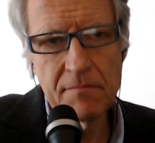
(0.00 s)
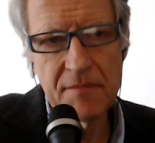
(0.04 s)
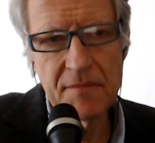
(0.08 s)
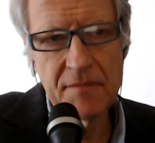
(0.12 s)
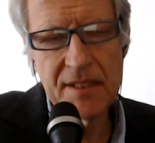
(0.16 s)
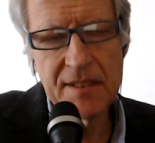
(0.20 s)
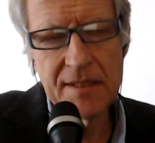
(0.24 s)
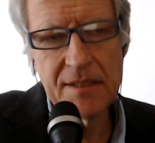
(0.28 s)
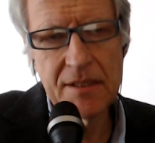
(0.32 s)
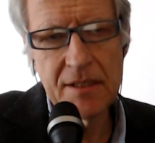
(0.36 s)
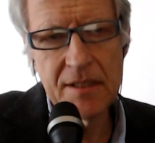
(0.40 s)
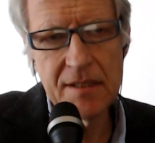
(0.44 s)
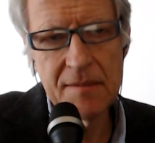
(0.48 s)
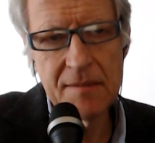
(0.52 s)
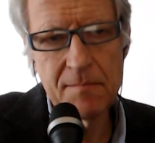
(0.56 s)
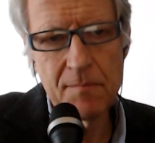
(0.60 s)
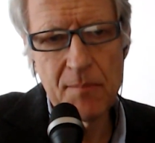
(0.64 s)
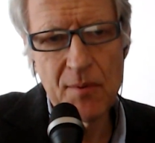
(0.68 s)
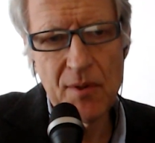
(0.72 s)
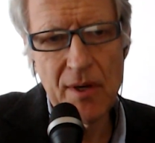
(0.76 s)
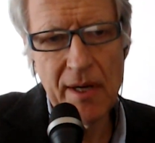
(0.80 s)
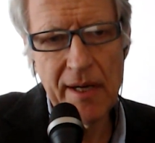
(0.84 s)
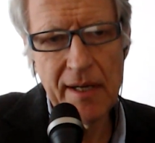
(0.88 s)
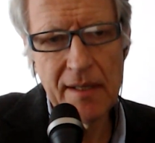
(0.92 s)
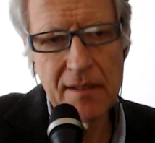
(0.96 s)

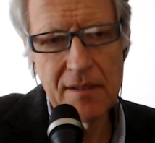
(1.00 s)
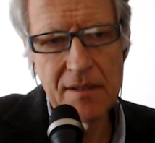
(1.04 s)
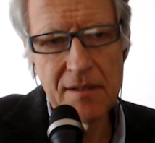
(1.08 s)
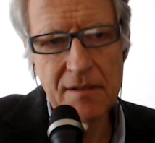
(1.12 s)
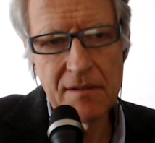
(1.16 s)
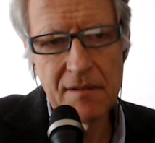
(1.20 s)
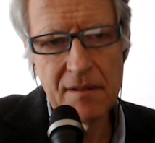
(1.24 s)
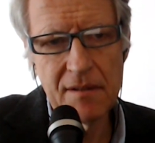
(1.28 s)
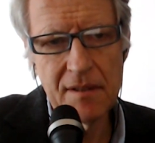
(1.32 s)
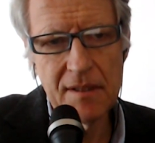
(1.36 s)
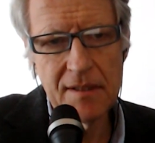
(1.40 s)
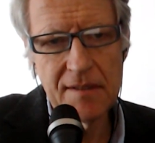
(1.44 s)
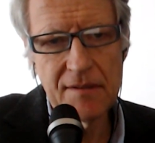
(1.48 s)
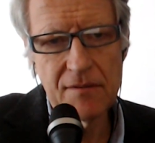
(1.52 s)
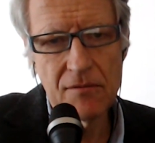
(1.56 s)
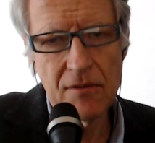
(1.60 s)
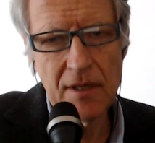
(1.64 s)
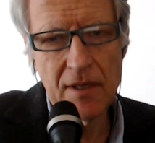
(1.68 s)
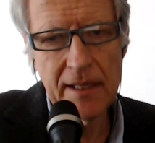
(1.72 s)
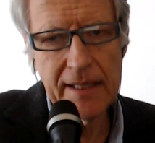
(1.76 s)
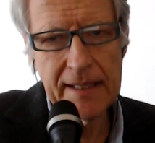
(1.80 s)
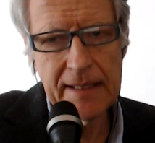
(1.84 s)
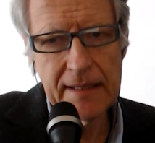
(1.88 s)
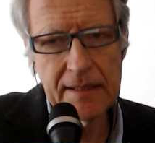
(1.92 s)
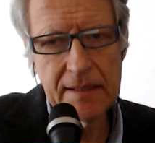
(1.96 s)
just prior to these
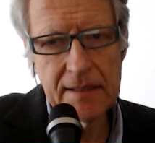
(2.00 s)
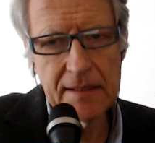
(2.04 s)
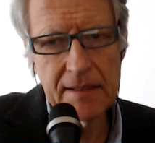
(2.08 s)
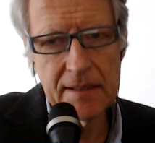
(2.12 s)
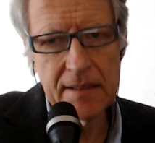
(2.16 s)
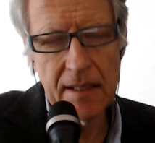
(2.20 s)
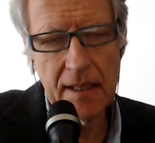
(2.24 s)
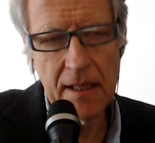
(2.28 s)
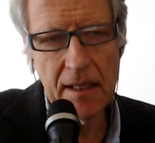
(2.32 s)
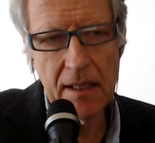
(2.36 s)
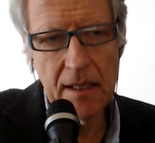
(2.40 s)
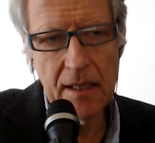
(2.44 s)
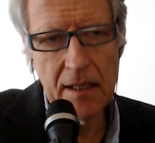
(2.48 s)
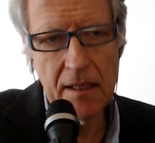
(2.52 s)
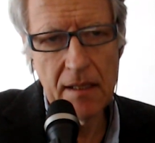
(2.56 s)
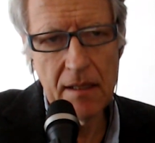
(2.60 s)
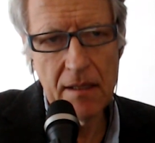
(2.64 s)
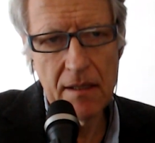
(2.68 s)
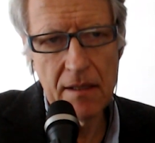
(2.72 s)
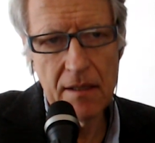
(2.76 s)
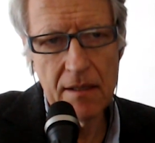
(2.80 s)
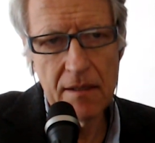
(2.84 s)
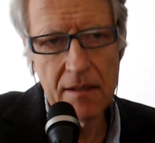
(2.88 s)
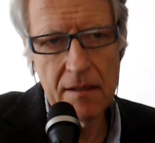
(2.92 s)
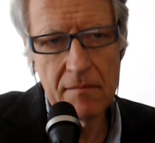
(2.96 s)
riots, the
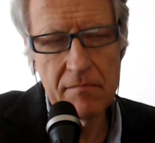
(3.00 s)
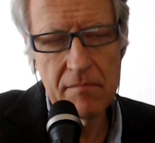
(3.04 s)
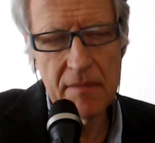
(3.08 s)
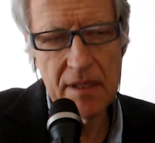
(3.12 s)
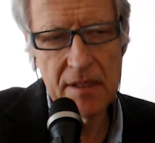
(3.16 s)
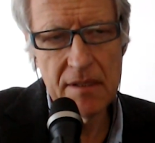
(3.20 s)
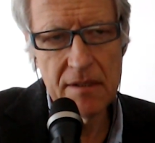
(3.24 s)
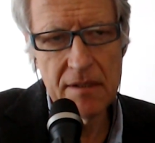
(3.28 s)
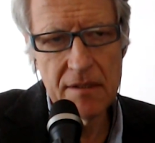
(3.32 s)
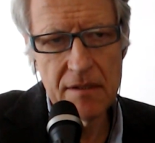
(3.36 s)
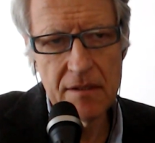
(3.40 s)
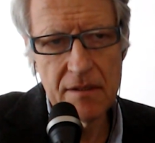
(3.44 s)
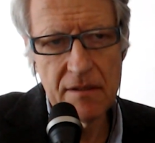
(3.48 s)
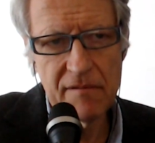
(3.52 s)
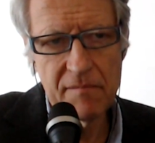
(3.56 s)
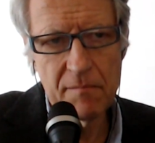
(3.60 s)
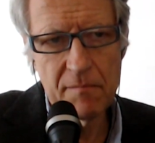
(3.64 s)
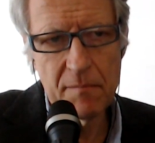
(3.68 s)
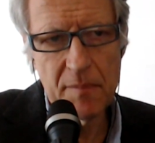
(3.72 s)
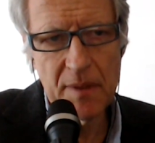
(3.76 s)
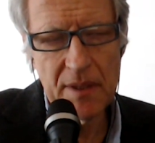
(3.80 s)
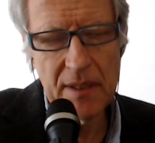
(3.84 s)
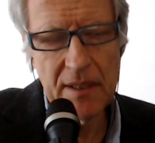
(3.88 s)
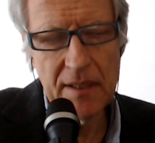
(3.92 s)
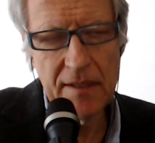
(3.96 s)
Minister
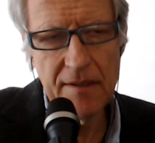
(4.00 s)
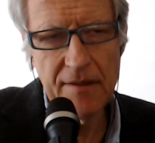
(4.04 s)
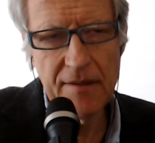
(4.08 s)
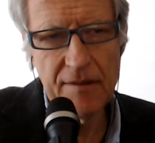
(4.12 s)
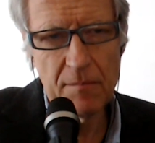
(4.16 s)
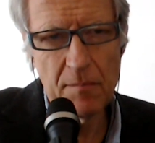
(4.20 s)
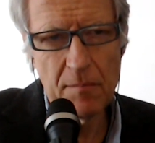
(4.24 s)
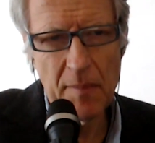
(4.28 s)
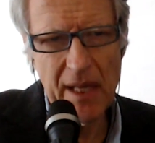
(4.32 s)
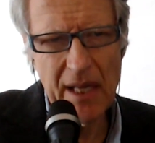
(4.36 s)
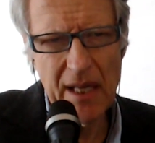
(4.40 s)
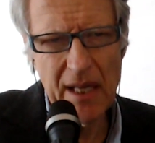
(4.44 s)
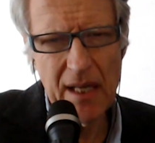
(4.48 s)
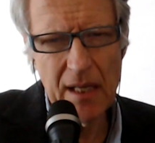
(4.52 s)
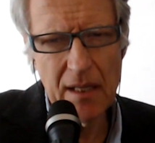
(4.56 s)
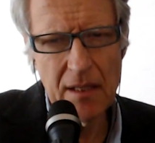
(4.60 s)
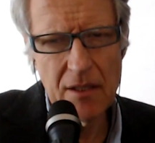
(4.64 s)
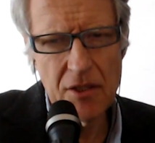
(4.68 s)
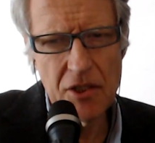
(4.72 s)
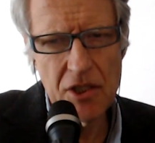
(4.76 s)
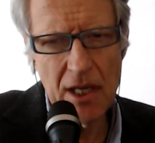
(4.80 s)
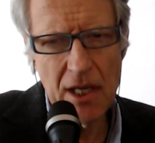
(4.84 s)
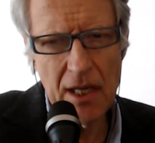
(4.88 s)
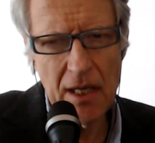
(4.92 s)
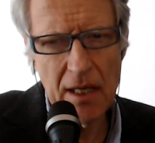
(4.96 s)
of Police, Becky
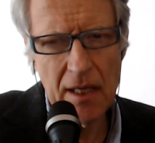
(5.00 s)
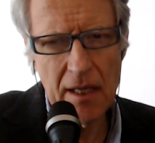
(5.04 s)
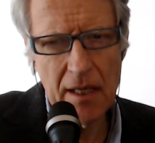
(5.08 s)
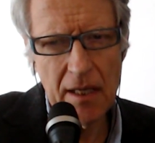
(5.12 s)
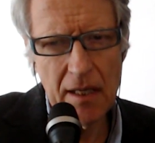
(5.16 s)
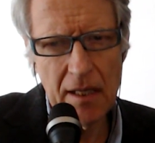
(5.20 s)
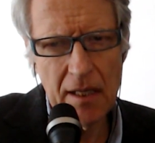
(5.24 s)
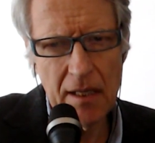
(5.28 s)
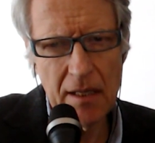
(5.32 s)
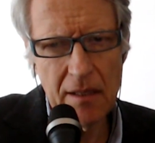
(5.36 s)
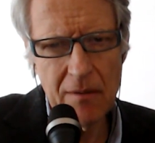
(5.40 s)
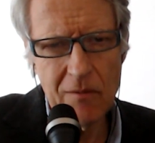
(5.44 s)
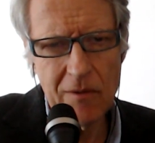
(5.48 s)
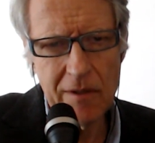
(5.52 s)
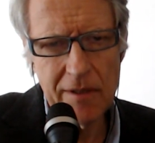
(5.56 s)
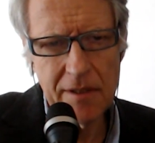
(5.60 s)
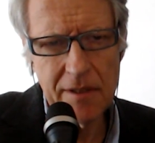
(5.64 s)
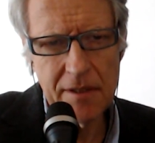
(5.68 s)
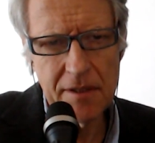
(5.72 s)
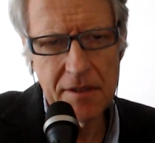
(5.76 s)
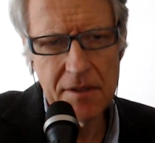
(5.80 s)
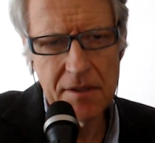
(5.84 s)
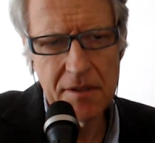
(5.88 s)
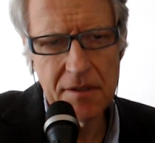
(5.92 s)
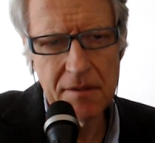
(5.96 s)
Chile, he
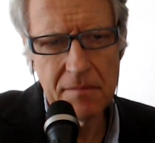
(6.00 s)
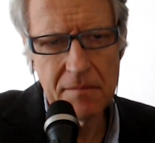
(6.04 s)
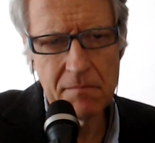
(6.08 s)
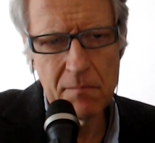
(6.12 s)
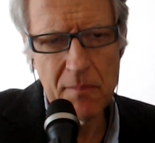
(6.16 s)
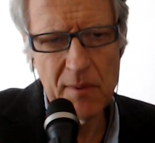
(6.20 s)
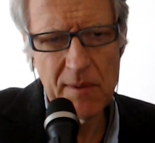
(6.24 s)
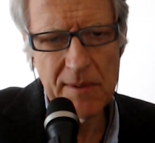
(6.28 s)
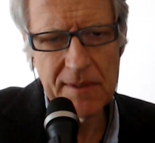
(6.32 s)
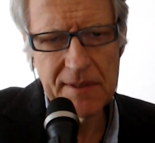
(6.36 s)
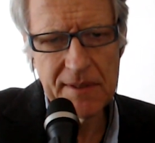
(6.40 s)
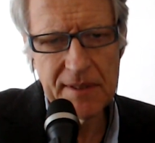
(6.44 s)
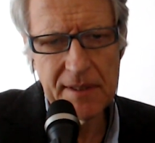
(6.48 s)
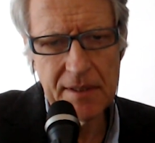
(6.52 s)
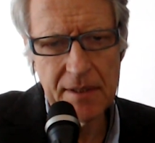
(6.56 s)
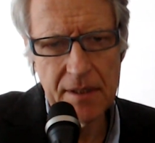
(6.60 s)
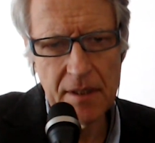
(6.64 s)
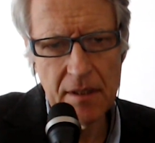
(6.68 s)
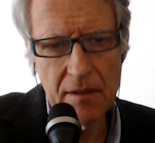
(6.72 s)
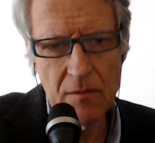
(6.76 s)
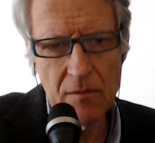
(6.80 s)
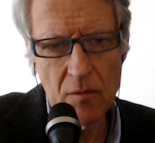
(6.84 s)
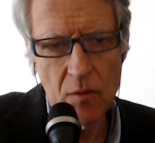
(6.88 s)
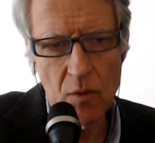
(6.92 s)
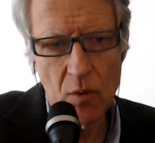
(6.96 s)
wanted to pass a
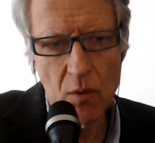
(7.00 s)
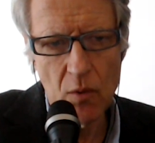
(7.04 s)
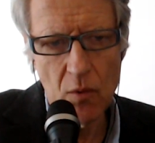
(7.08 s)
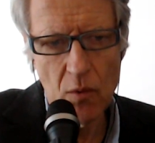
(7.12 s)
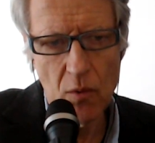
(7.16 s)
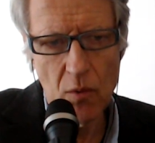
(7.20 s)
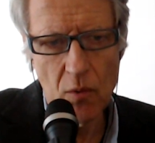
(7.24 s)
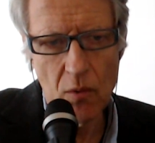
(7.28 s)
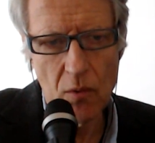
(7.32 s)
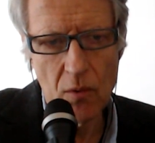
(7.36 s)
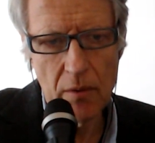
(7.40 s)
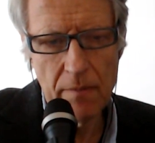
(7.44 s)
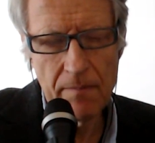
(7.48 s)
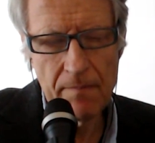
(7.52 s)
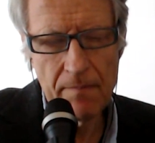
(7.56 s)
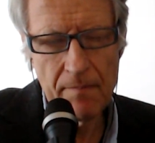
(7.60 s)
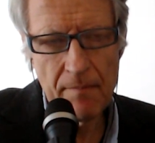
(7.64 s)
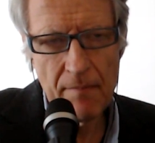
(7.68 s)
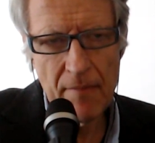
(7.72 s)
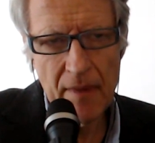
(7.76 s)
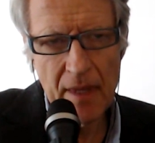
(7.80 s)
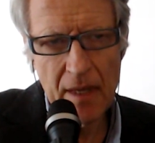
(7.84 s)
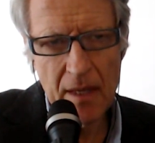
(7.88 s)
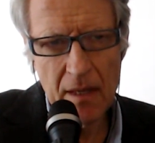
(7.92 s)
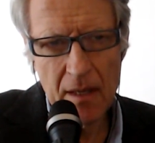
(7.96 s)
new law
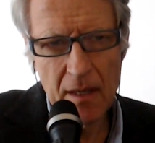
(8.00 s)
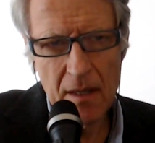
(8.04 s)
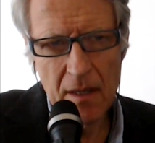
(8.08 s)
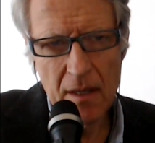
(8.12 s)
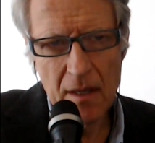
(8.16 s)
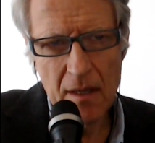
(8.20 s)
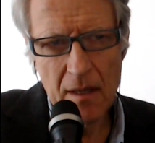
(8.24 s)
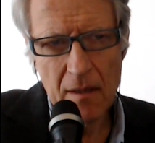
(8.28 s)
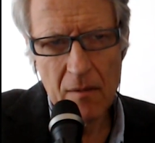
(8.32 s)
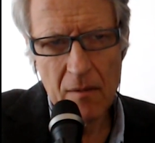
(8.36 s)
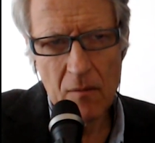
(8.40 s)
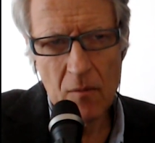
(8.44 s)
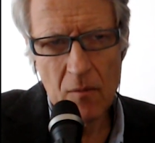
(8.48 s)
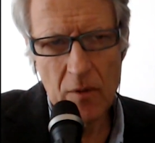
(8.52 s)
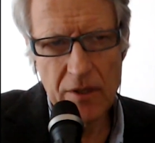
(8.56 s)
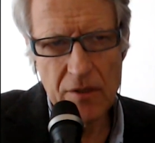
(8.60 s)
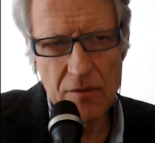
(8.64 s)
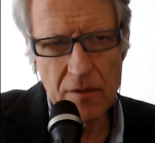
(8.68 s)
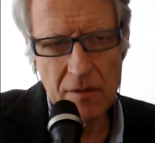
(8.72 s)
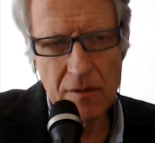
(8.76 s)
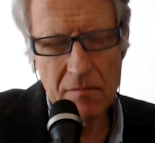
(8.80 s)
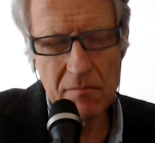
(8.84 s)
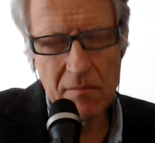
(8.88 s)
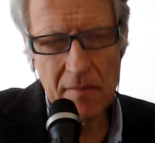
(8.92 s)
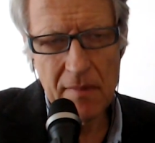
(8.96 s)

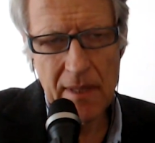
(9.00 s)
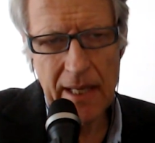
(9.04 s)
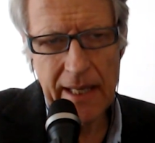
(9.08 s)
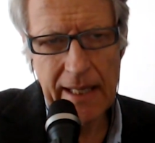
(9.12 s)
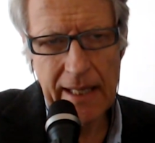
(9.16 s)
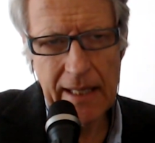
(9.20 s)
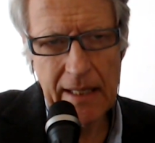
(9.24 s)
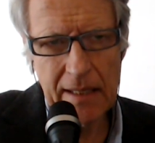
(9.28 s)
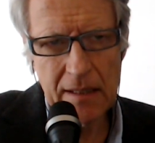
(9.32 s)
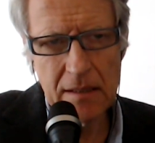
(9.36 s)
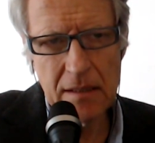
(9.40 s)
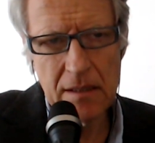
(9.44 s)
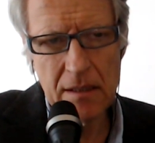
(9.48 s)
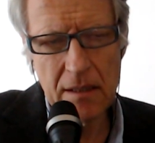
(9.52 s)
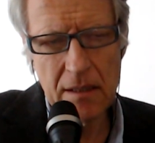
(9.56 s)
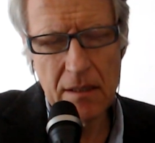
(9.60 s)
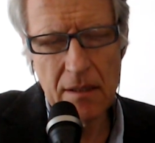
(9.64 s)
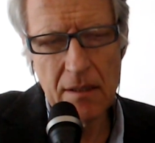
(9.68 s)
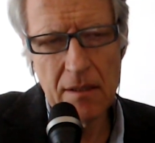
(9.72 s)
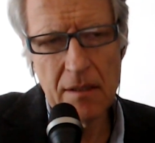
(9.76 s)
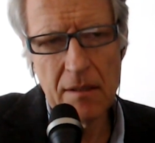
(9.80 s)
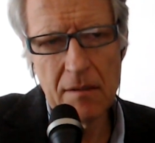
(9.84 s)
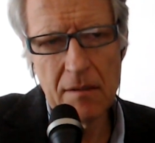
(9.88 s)
which would make it